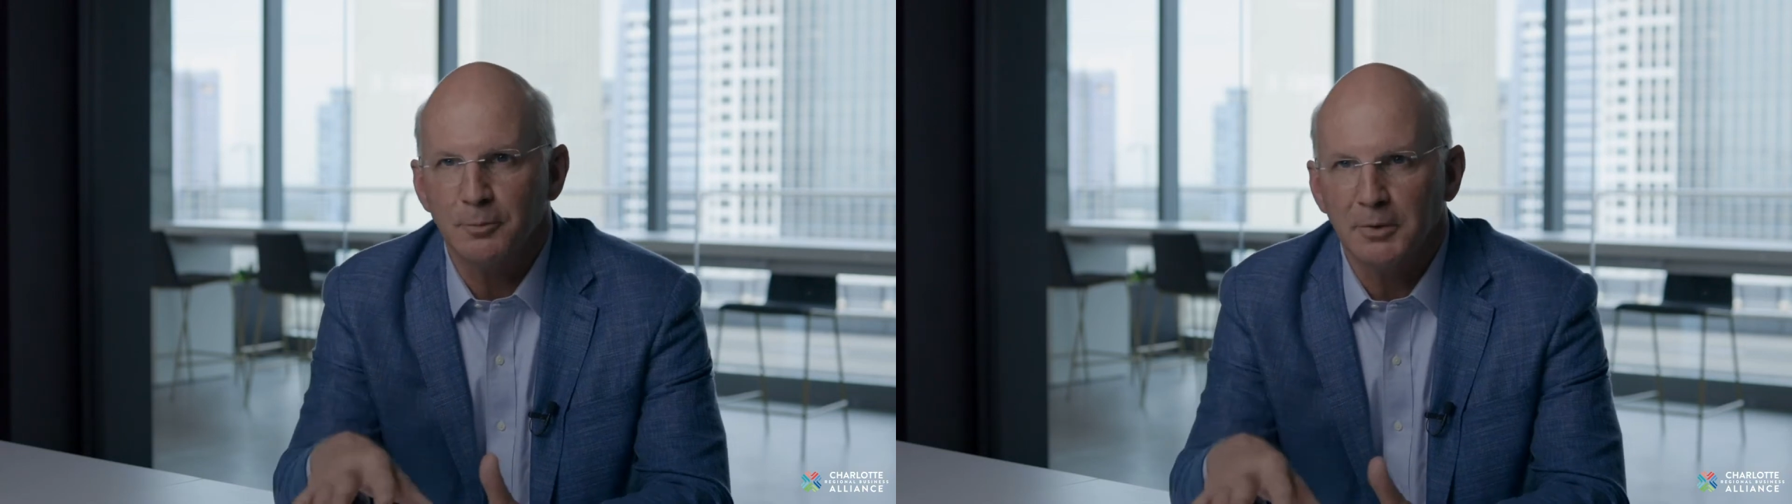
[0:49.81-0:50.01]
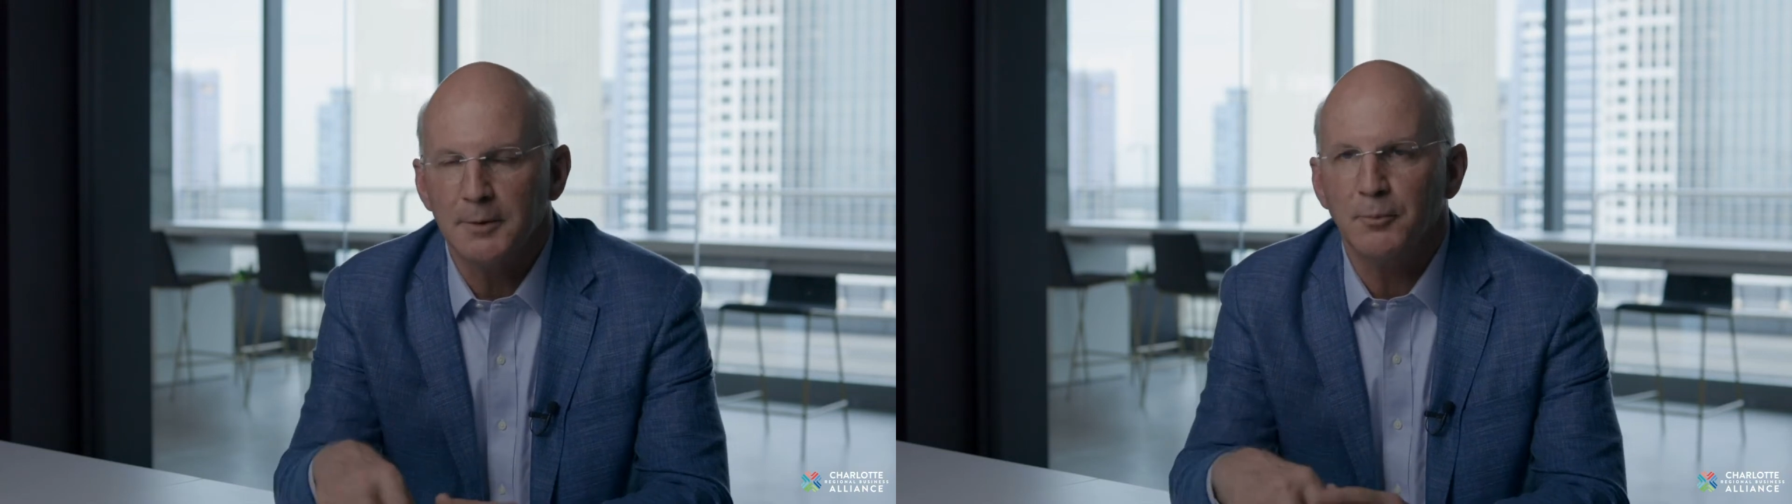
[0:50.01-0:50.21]

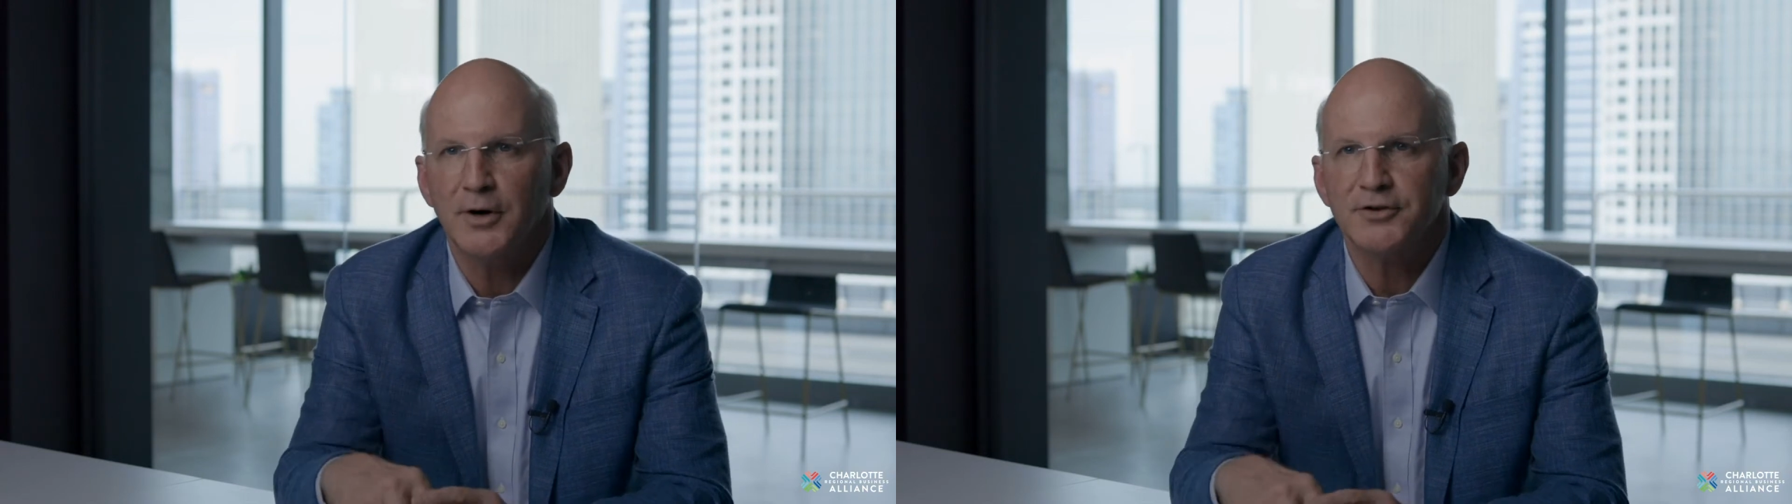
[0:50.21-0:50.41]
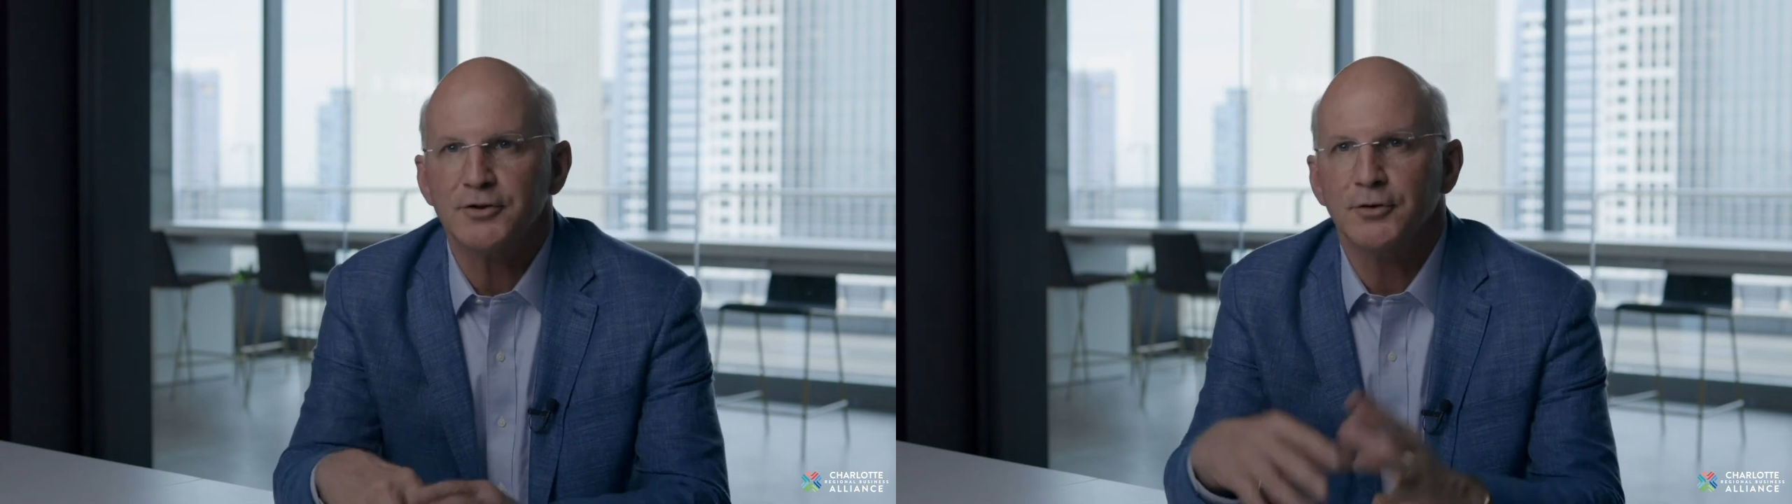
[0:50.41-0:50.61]
your blood
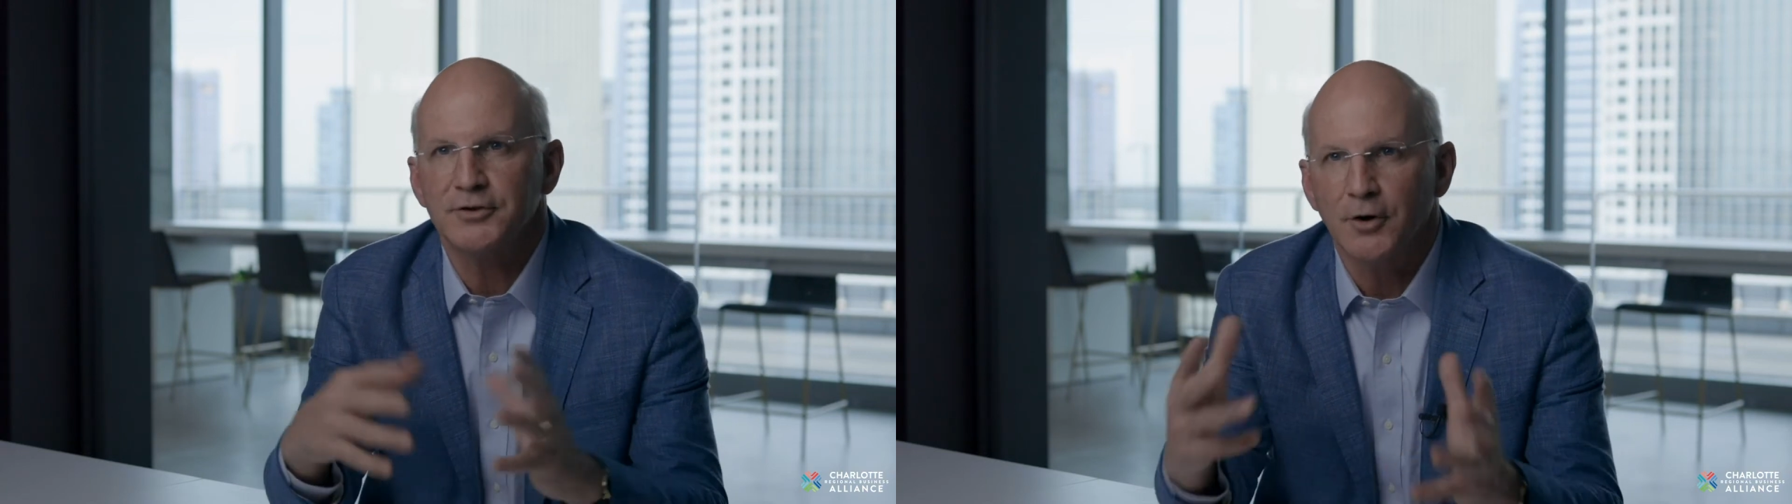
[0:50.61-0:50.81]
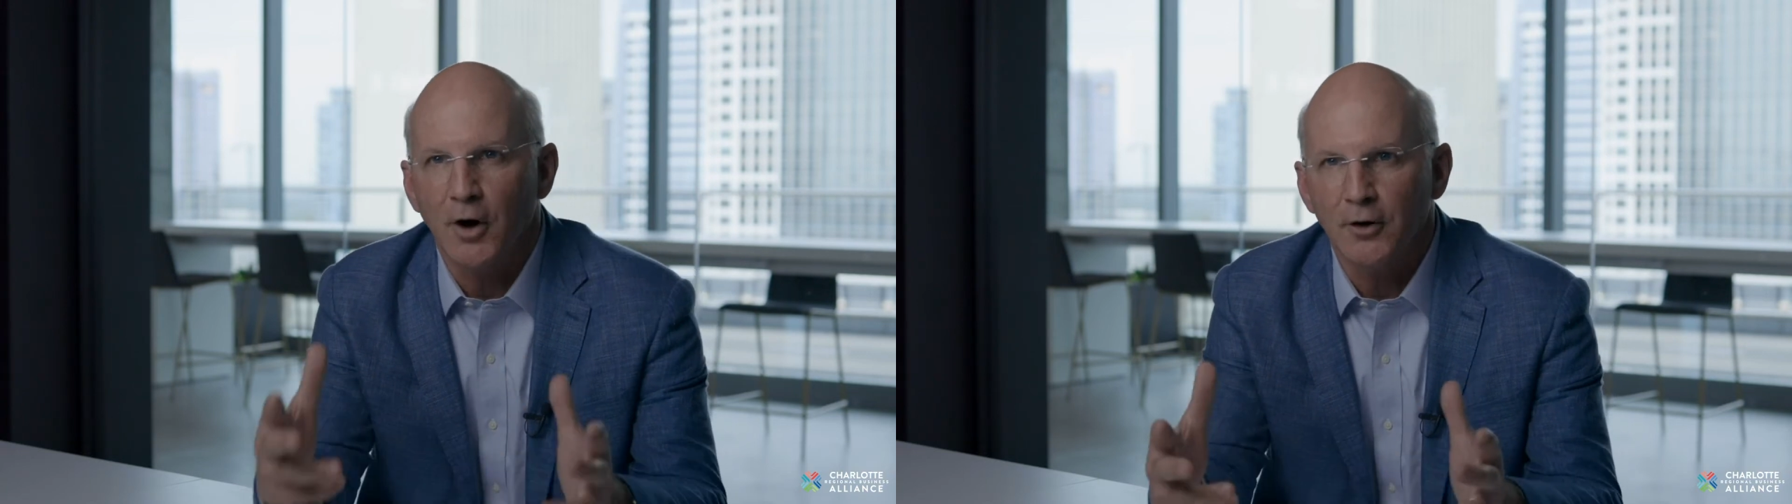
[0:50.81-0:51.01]
pressure
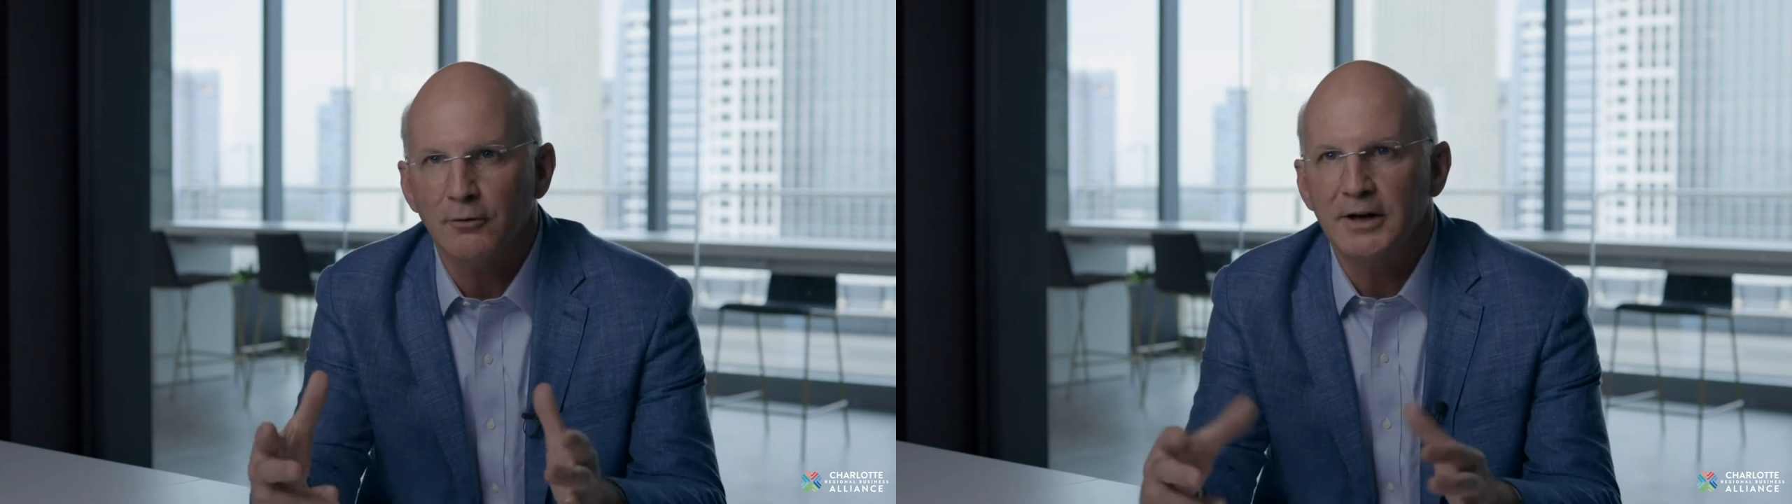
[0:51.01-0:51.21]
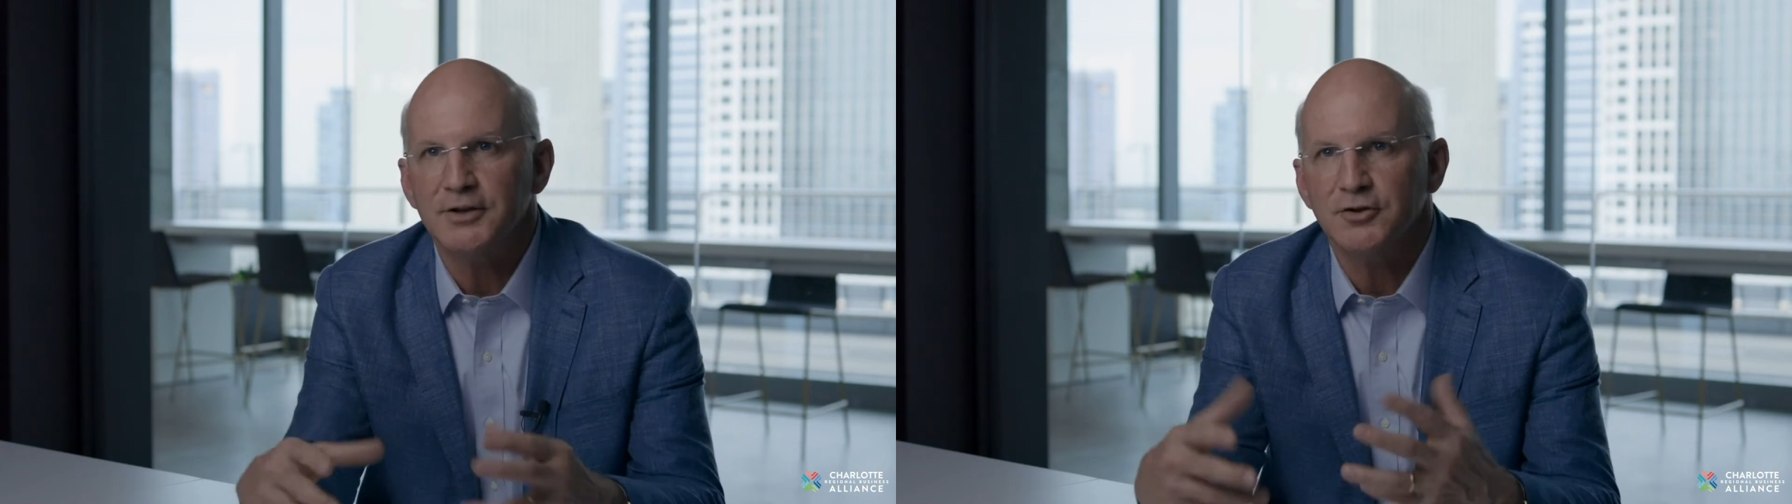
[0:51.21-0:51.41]
and your
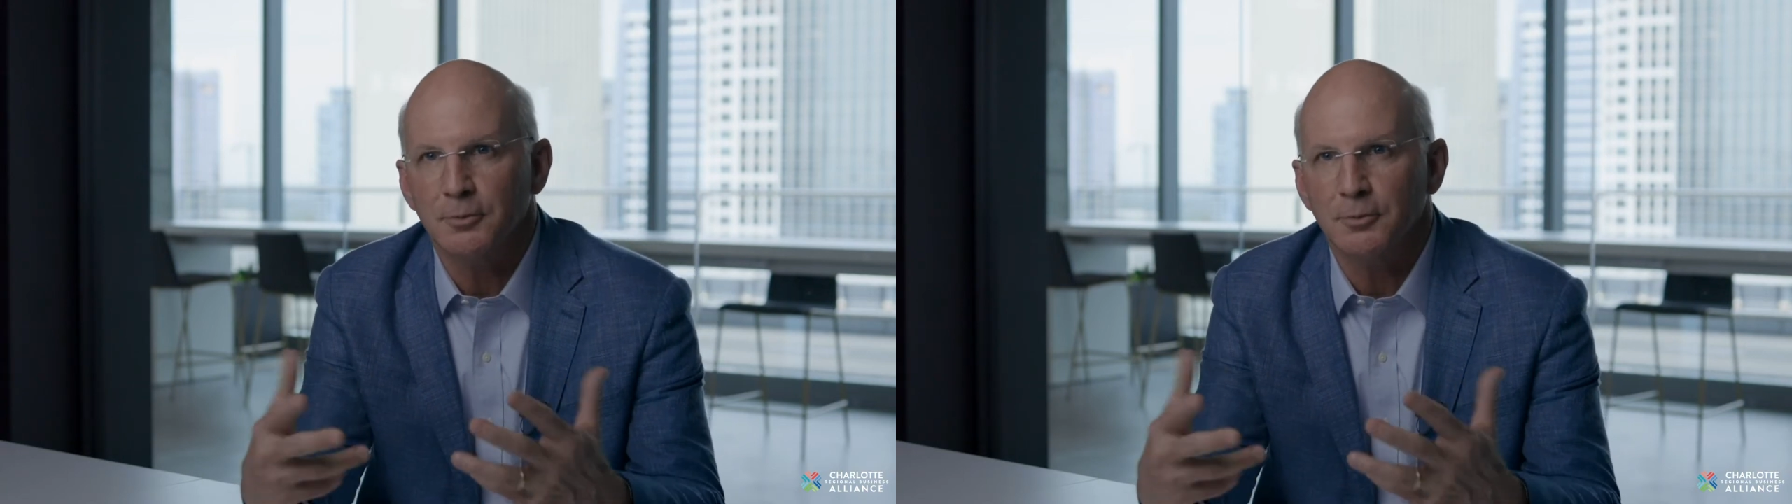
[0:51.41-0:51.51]
heart rate,